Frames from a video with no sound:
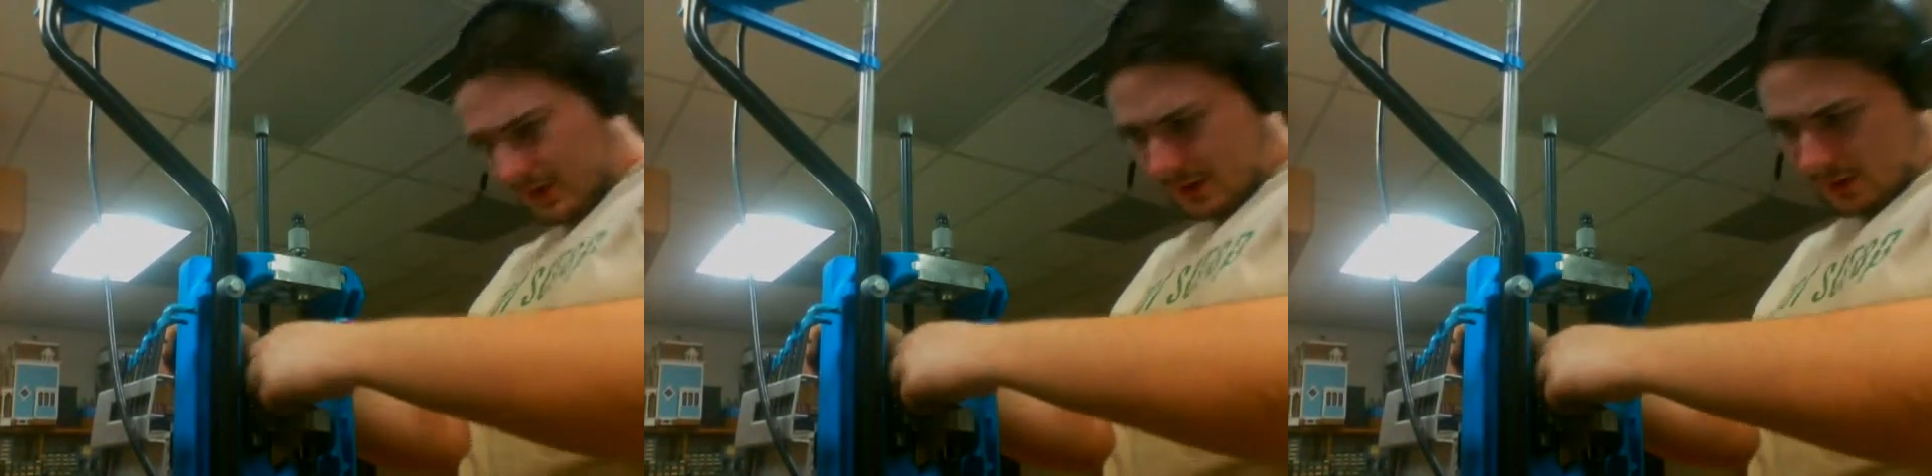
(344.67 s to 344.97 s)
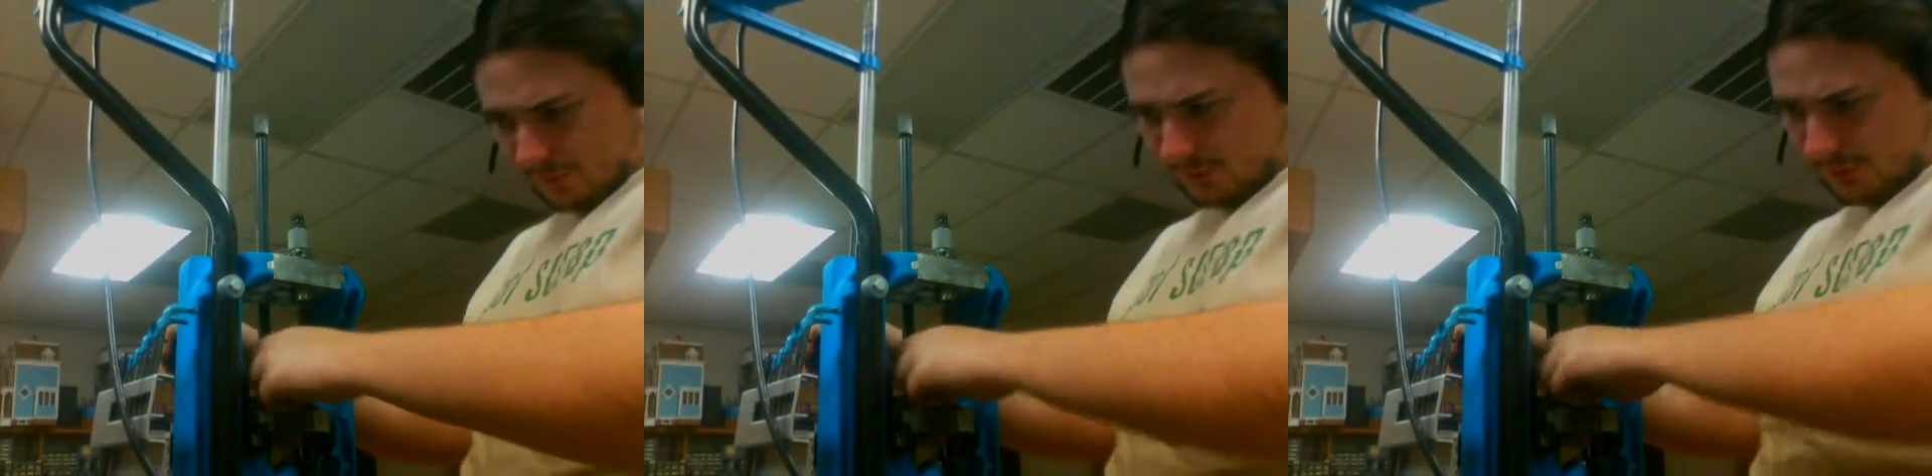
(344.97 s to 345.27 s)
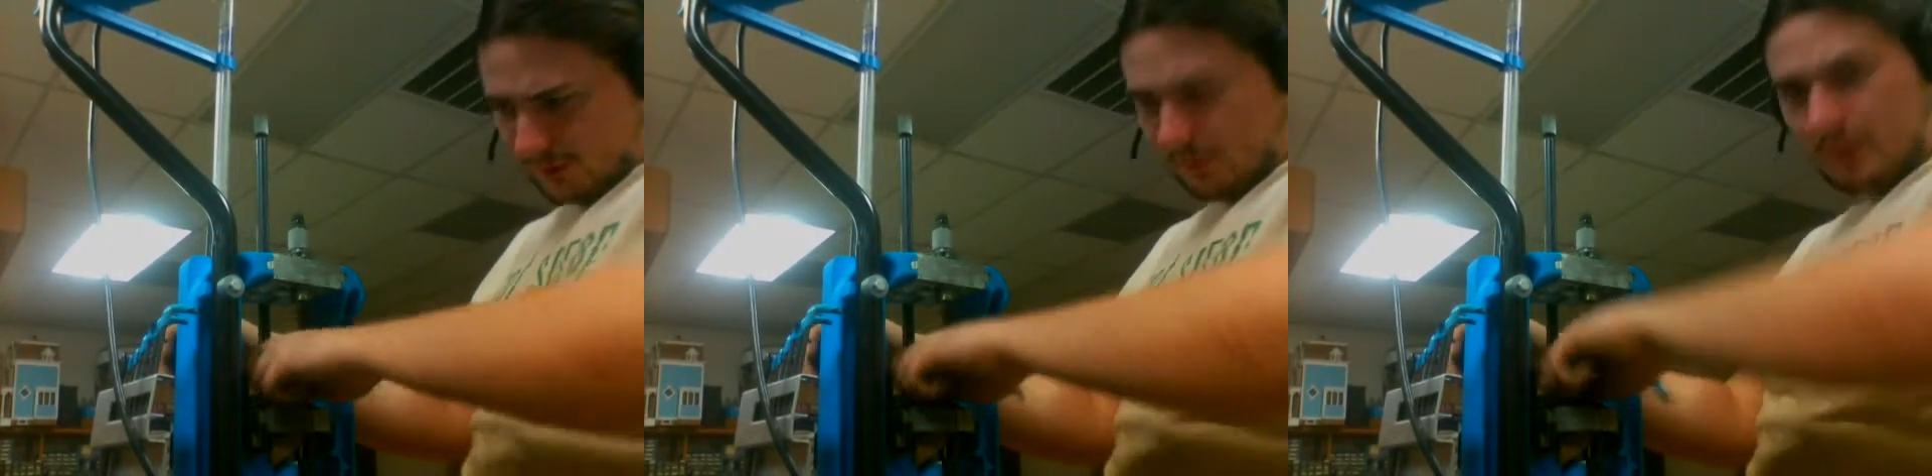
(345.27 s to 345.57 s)
bit
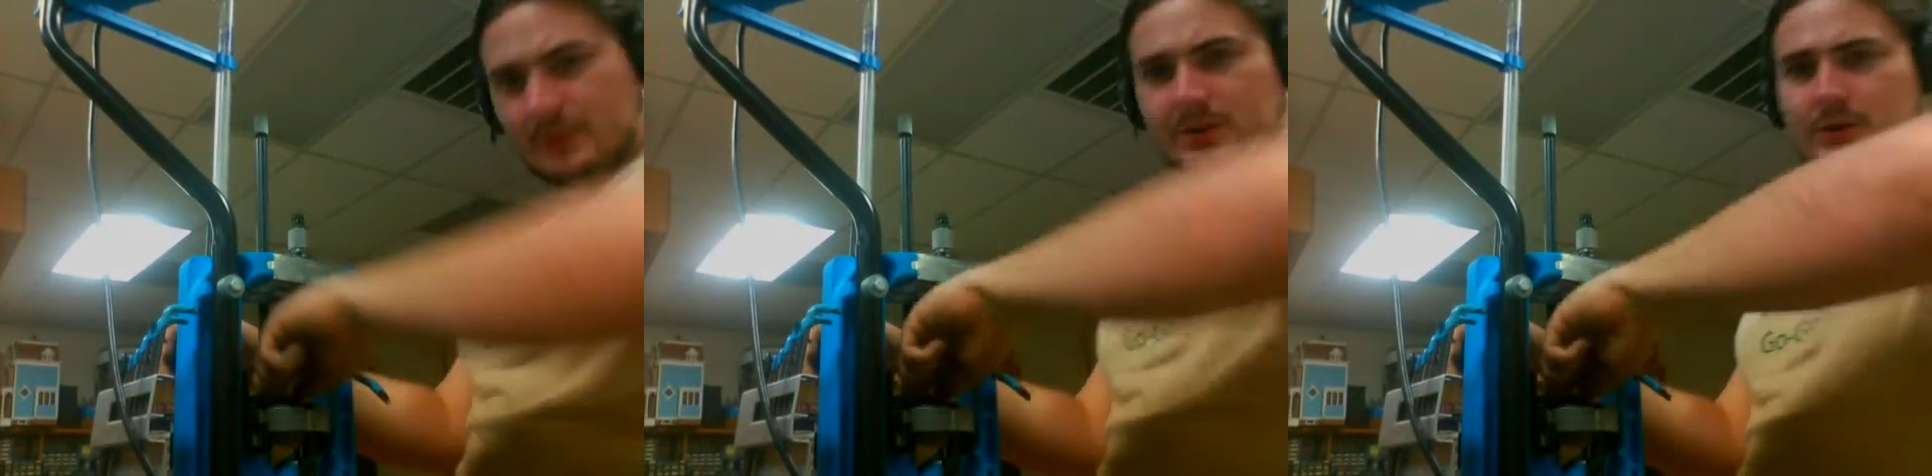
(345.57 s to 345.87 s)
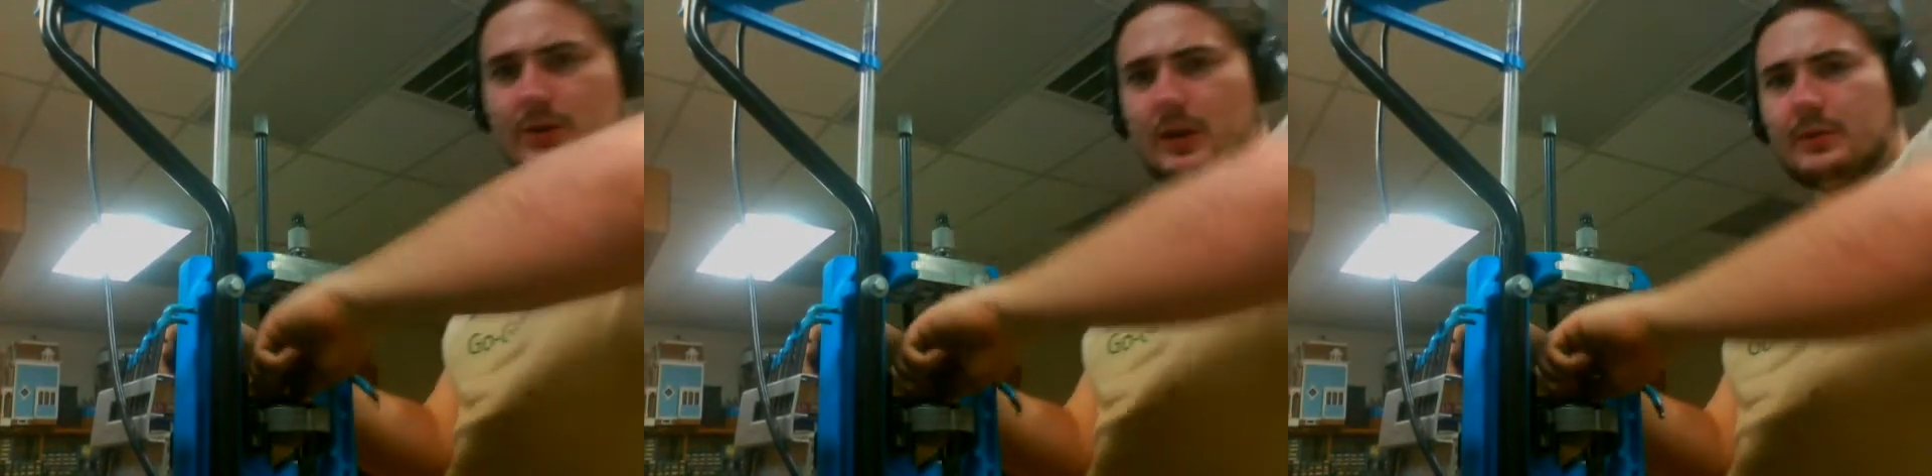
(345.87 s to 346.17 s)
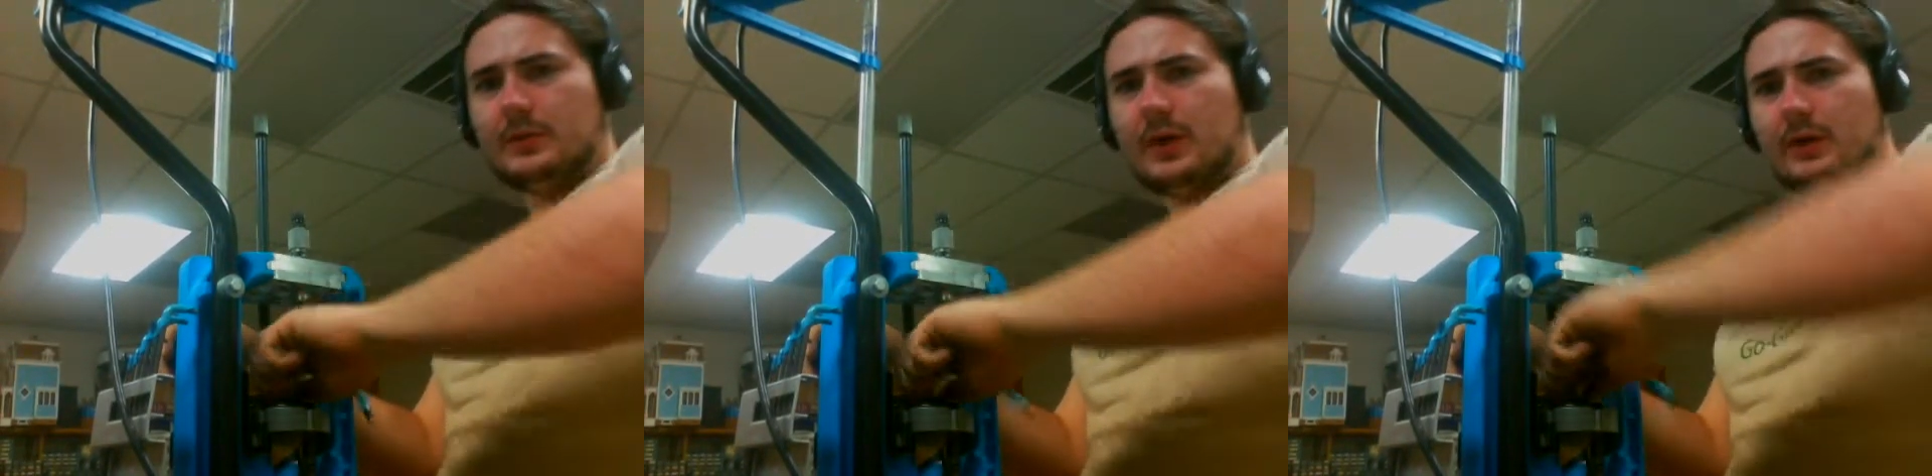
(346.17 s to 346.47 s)
different than what was described
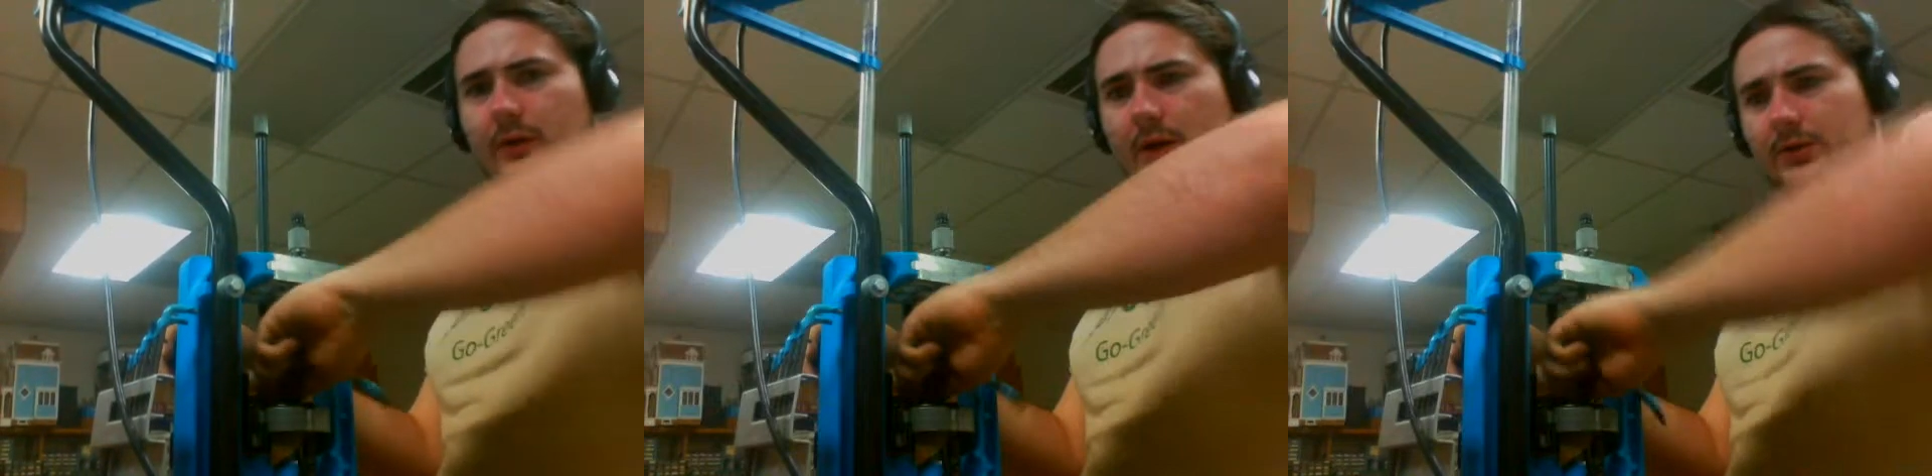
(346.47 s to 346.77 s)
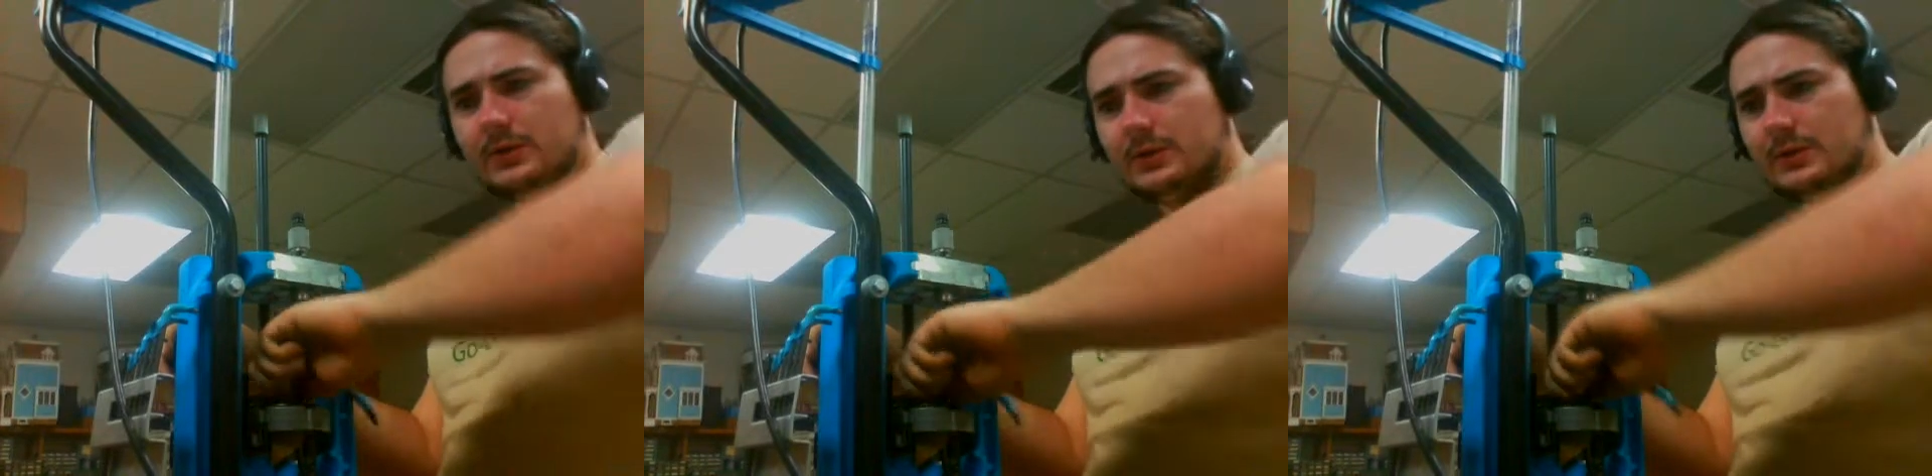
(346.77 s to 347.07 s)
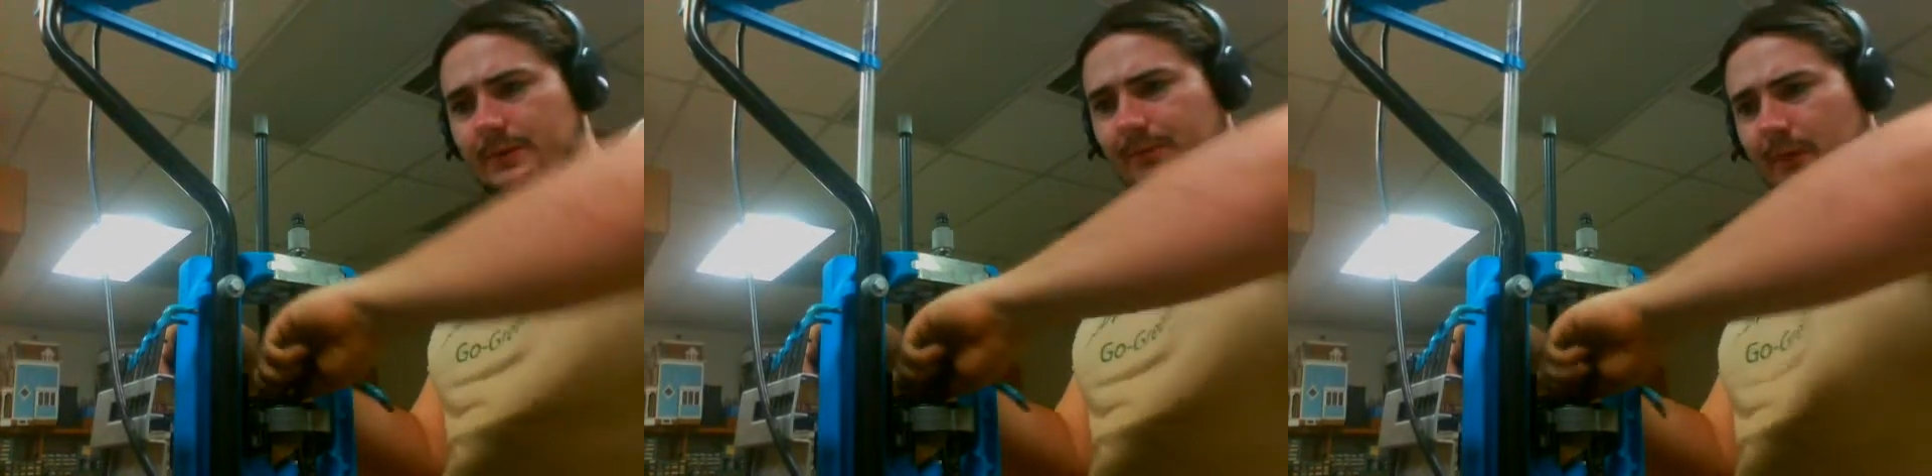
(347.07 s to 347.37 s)
in my directions.